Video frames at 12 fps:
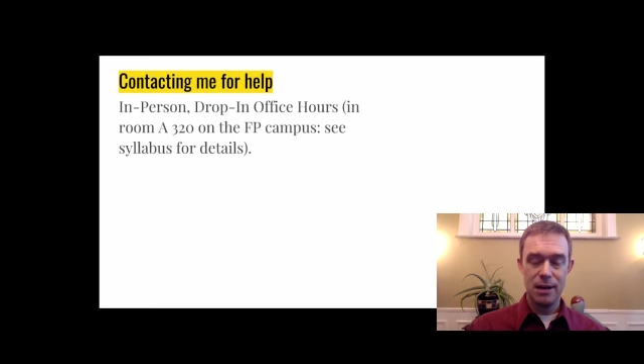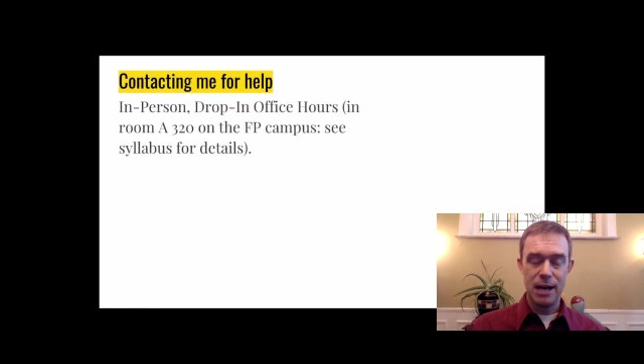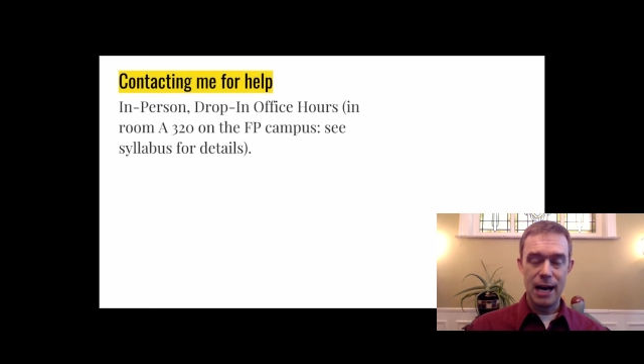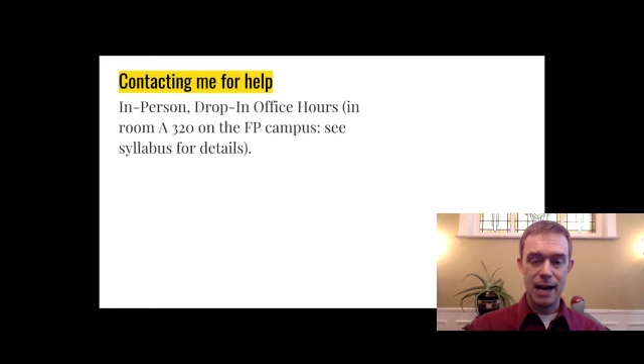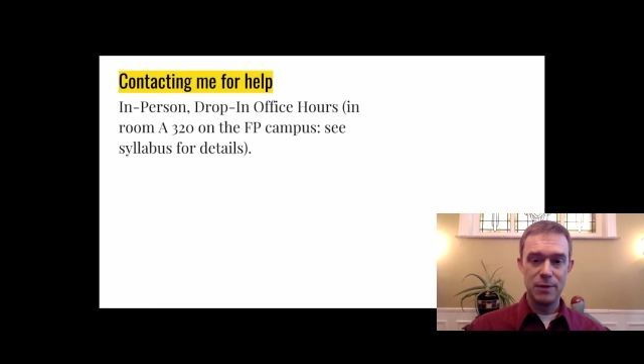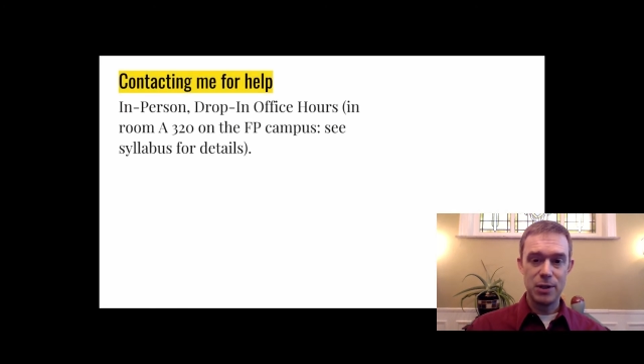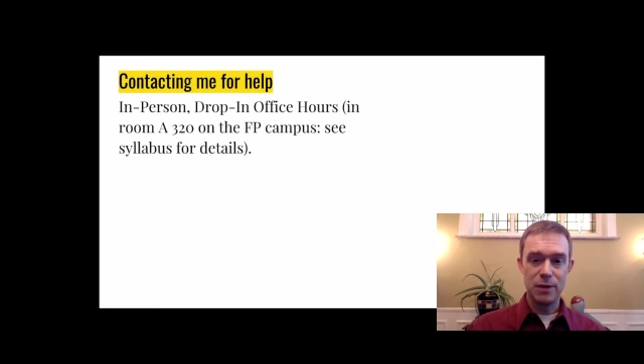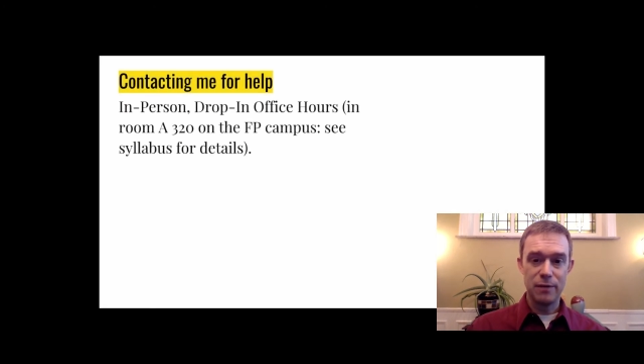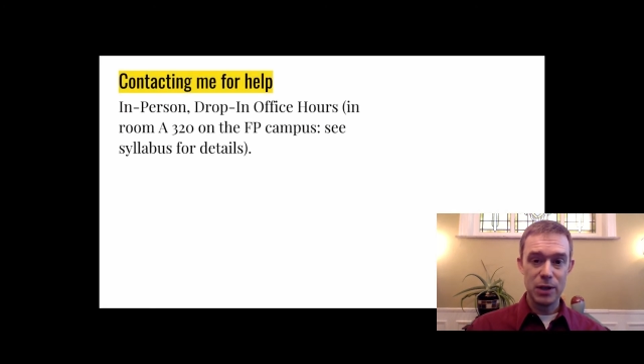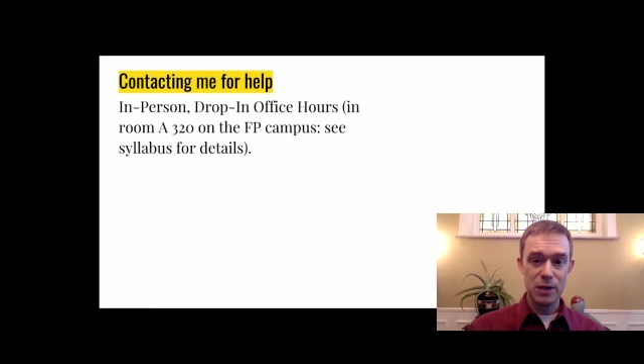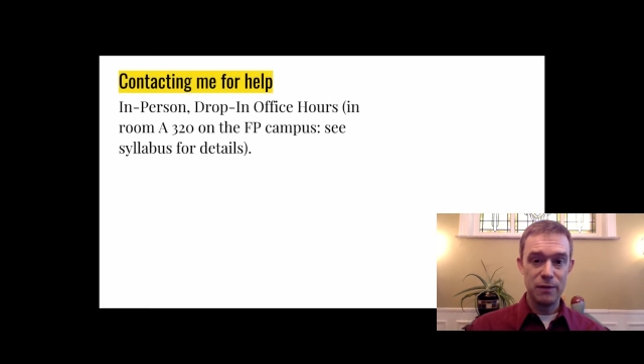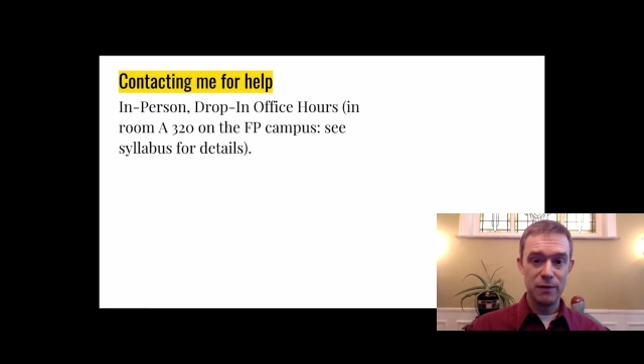After the
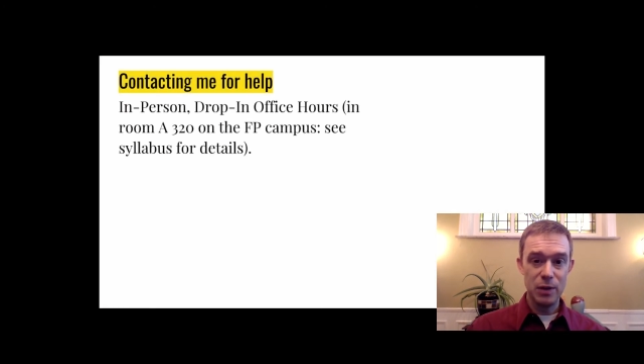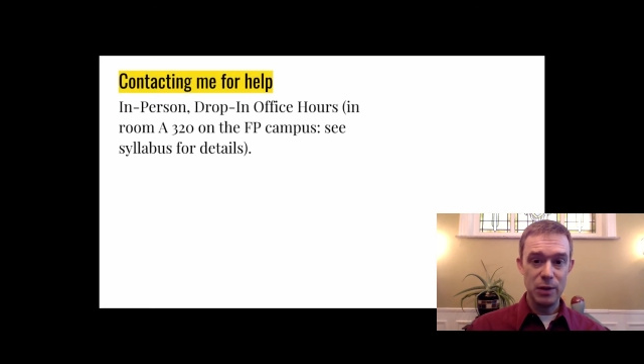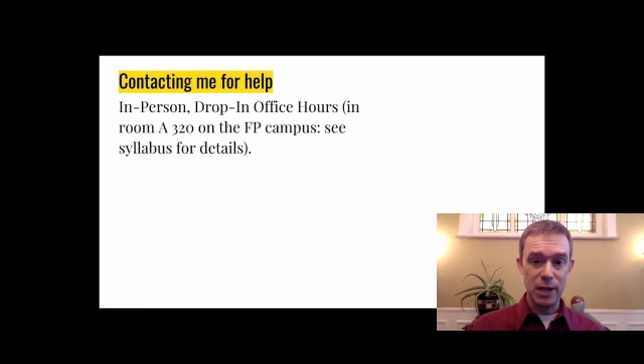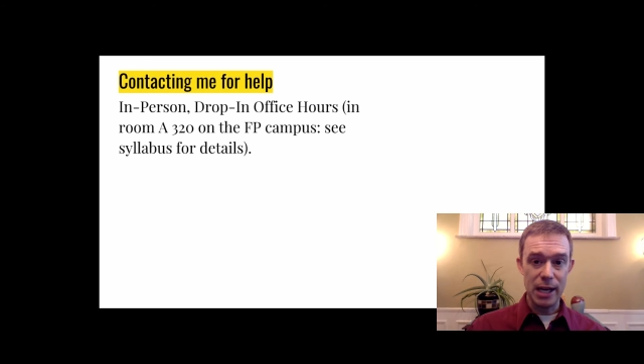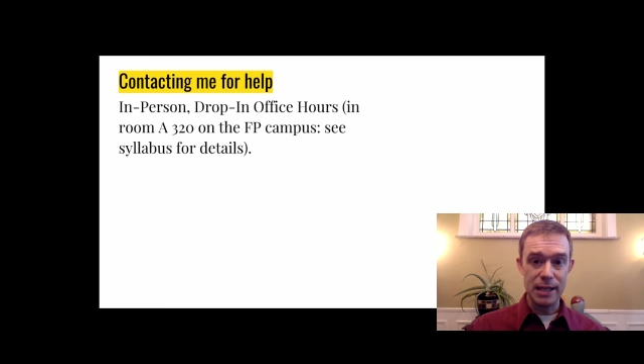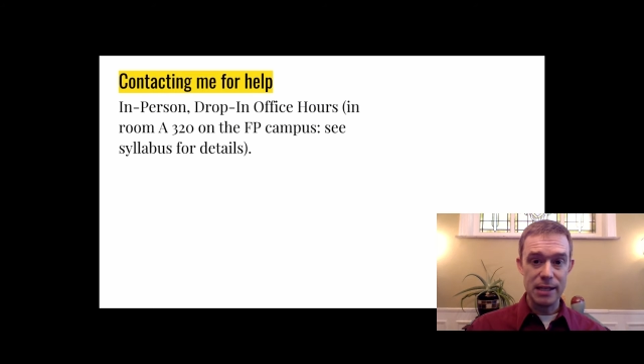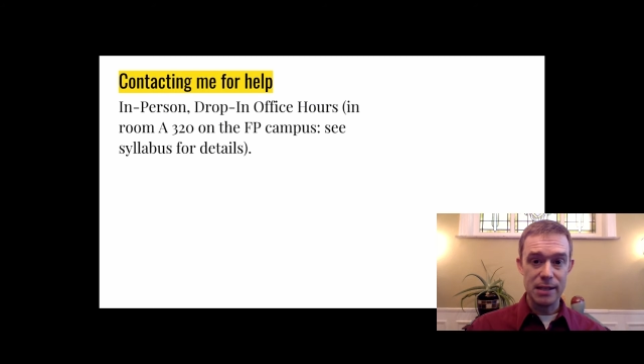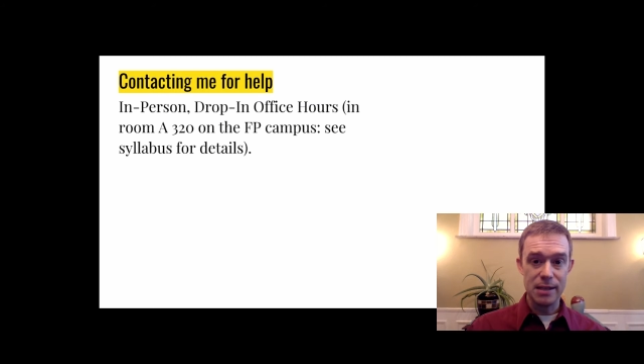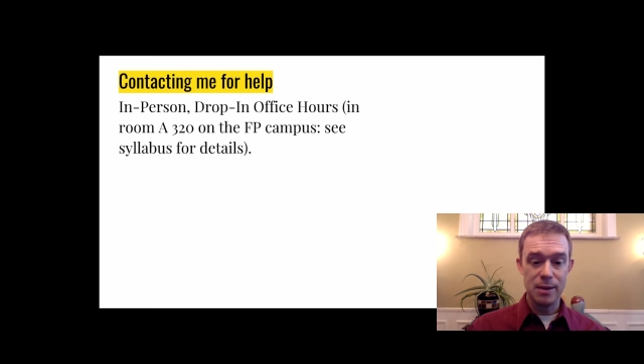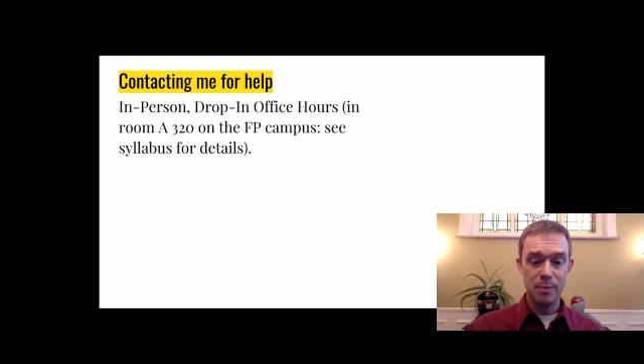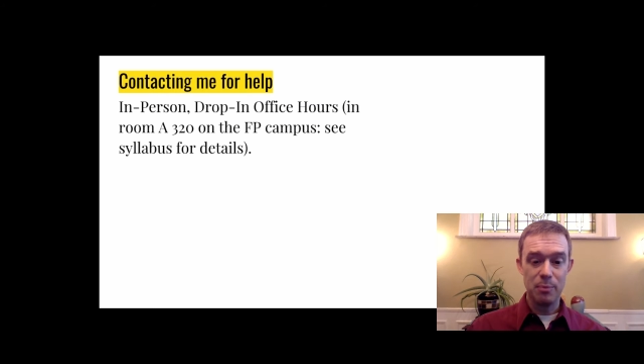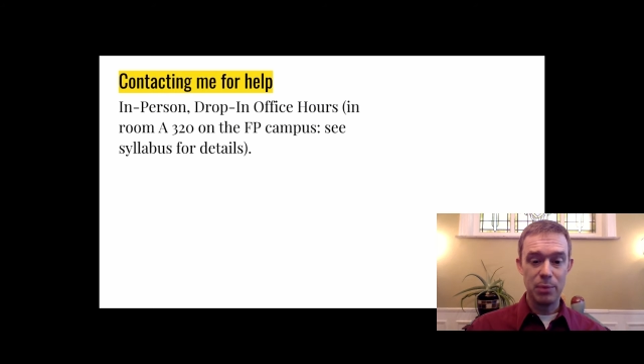first few days,
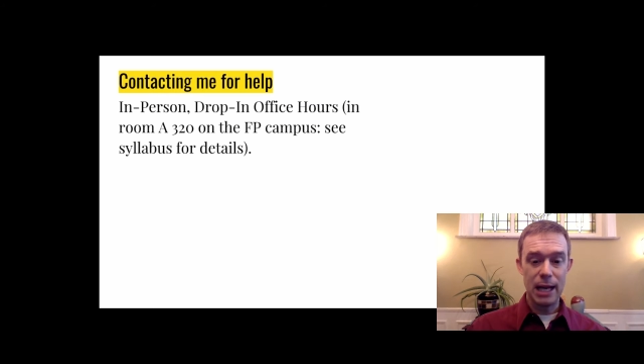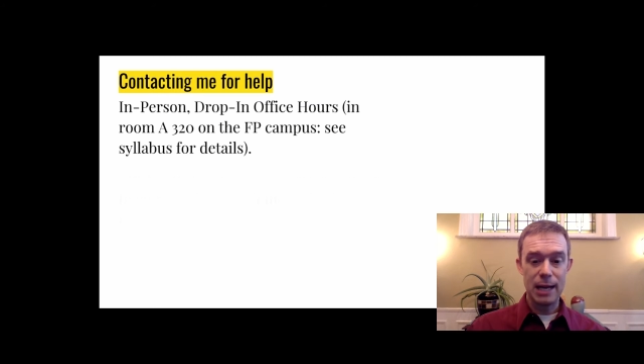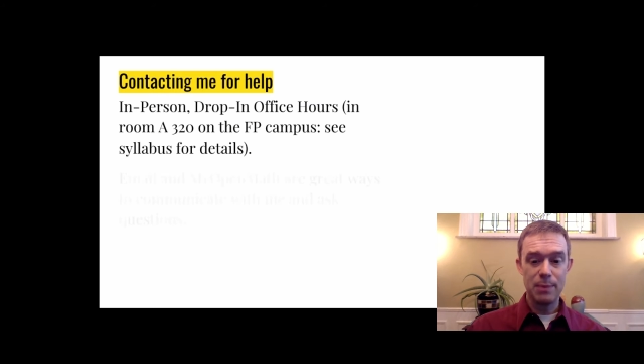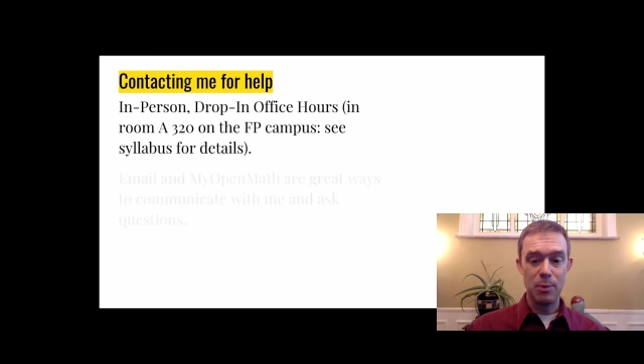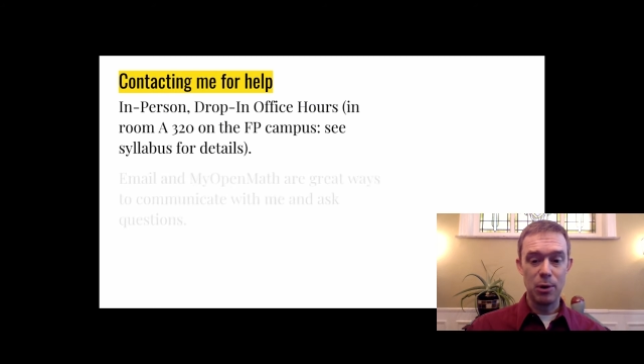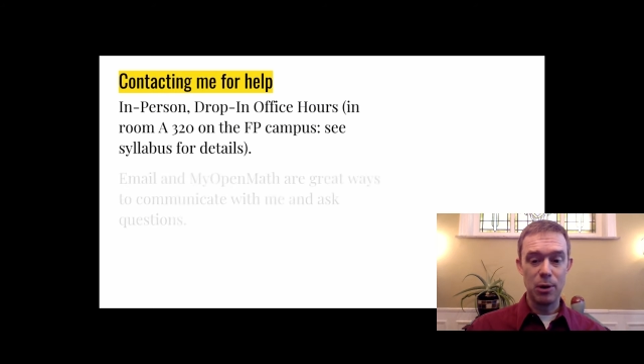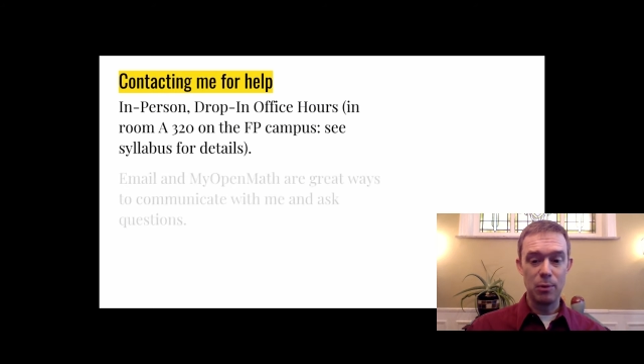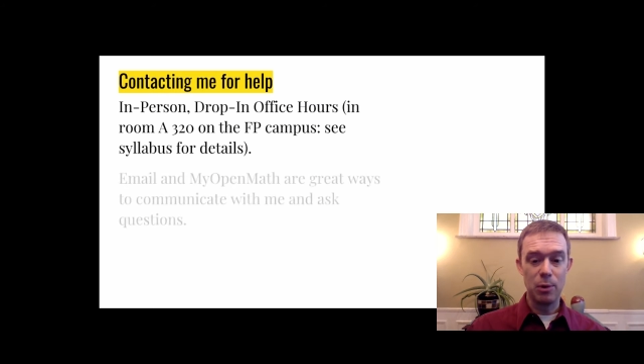Blackboard